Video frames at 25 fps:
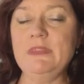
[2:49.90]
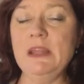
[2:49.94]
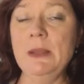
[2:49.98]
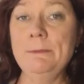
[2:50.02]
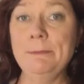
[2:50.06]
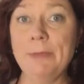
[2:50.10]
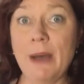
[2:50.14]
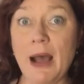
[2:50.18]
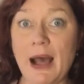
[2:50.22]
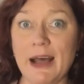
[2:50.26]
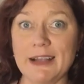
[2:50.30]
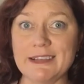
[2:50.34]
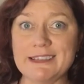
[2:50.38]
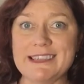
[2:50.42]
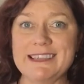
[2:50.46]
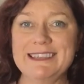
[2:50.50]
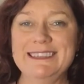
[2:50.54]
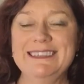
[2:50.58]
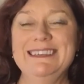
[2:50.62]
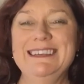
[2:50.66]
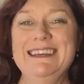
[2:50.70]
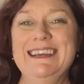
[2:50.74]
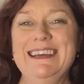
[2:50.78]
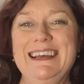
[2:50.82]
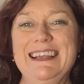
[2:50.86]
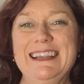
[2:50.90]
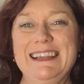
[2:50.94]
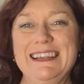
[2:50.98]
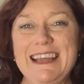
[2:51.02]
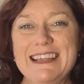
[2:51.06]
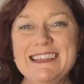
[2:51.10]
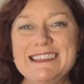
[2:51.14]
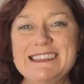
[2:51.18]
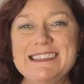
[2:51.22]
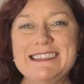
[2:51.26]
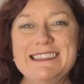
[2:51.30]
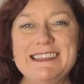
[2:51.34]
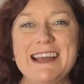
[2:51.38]
But
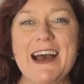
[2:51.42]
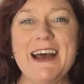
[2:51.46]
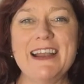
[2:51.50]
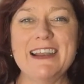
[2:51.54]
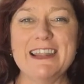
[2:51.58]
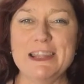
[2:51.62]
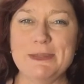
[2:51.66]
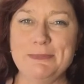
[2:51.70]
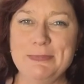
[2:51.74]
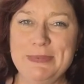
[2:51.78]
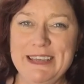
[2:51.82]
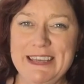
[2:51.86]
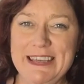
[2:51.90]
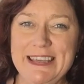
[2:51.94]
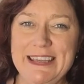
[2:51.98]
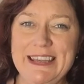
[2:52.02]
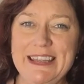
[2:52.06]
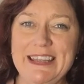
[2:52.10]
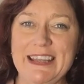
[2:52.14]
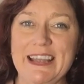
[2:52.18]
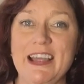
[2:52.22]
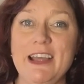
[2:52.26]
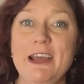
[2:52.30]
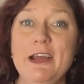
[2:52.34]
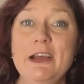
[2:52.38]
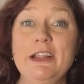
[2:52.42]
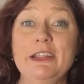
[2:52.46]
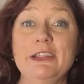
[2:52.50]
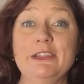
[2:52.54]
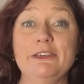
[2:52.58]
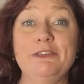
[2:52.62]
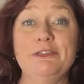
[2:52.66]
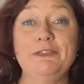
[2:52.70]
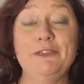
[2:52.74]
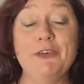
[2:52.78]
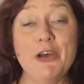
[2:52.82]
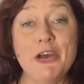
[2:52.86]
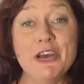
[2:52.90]
let's start at the beginning. The
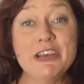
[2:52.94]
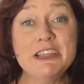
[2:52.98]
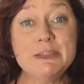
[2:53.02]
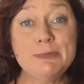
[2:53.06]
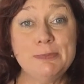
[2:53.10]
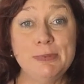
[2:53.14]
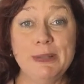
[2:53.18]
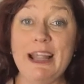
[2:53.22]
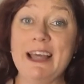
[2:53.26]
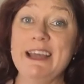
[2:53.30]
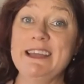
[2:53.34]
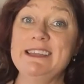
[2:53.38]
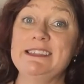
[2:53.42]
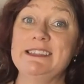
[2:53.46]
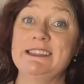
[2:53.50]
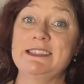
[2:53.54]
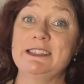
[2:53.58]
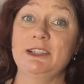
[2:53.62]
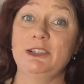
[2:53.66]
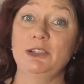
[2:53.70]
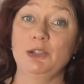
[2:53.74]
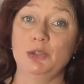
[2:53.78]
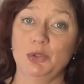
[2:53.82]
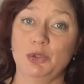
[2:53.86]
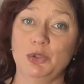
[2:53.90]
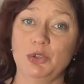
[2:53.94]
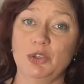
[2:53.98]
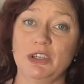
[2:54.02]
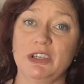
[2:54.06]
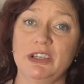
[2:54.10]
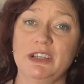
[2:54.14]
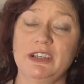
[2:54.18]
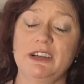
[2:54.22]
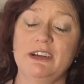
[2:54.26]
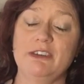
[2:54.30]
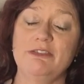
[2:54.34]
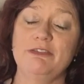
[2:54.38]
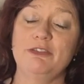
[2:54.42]
first place to look
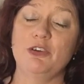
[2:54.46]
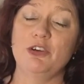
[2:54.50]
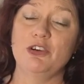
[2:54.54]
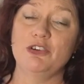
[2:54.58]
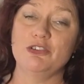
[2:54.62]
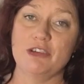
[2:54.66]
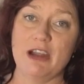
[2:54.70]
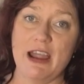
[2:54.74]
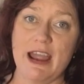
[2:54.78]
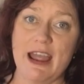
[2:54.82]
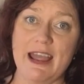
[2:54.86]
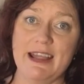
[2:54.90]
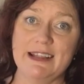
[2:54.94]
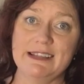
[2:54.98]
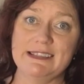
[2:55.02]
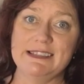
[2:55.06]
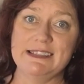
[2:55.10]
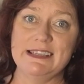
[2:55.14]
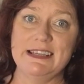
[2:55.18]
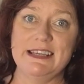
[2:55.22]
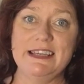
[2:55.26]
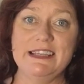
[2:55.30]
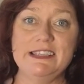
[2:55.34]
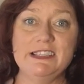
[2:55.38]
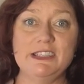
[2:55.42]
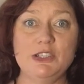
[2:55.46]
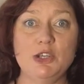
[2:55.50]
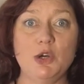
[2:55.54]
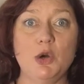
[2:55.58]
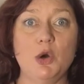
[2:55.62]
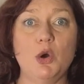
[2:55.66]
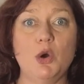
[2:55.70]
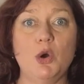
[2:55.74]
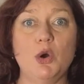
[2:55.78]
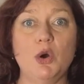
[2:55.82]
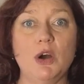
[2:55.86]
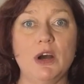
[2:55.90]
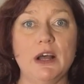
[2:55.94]
for grants is
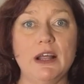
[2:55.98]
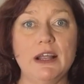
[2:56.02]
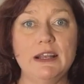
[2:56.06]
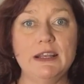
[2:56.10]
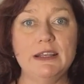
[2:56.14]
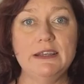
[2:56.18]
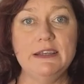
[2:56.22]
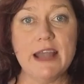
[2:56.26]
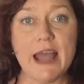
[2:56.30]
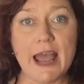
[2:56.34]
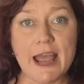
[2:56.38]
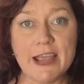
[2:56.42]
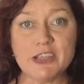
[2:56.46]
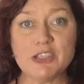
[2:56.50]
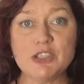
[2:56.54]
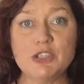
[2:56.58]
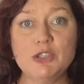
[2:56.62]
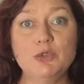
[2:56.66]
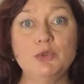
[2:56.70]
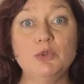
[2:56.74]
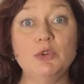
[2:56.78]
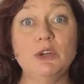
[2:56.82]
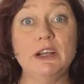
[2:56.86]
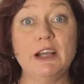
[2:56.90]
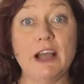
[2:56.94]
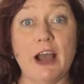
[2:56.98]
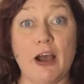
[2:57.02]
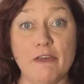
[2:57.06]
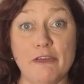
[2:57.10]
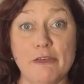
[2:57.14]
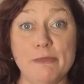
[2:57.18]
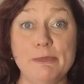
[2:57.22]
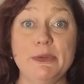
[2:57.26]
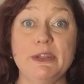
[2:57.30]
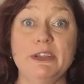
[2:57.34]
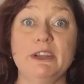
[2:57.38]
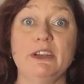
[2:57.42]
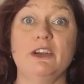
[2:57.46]
your national
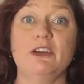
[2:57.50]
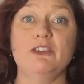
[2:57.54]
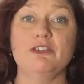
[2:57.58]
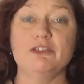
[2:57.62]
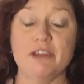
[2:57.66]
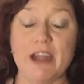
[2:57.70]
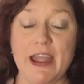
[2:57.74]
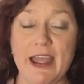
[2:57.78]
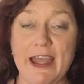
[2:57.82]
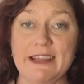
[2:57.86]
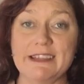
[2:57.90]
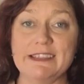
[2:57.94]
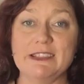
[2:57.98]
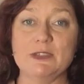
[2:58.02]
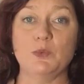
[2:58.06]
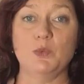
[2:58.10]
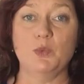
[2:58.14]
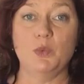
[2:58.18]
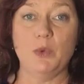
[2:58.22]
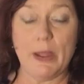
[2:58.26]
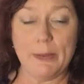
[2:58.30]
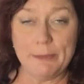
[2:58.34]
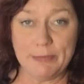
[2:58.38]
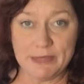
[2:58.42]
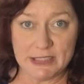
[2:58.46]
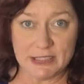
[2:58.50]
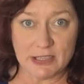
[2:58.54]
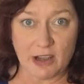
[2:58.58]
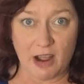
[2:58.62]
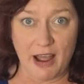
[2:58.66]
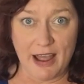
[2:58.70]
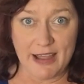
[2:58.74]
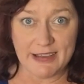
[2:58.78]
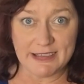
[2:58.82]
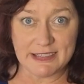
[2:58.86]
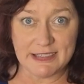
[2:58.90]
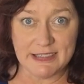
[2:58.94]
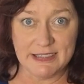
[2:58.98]
government grants
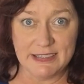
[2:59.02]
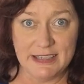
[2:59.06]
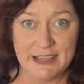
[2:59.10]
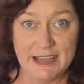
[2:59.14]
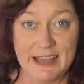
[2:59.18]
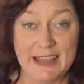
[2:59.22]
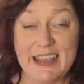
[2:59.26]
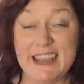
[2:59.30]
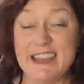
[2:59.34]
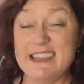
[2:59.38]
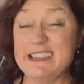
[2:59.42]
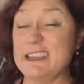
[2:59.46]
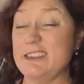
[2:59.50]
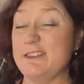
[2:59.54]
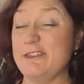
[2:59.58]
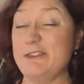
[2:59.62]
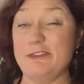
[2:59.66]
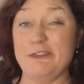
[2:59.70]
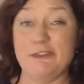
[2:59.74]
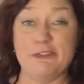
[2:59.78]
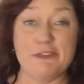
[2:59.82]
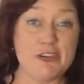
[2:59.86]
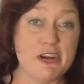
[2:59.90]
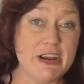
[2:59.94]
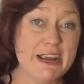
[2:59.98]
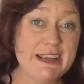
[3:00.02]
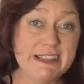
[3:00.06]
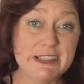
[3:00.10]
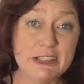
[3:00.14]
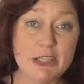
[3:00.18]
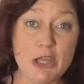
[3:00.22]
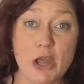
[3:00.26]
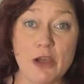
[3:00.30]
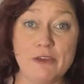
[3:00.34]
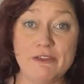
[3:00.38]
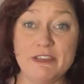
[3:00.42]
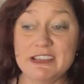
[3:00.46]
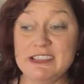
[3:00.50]
website. It's a free
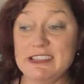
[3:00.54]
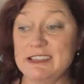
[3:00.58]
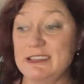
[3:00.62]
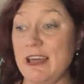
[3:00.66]
service.